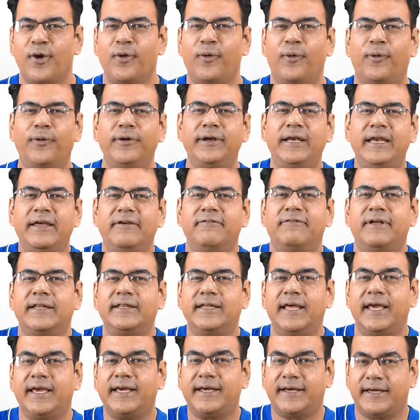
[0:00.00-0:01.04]
only when
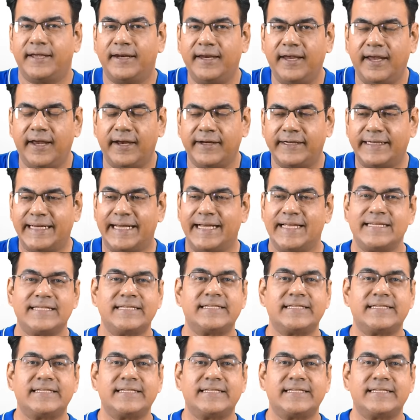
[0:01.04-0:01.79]
they create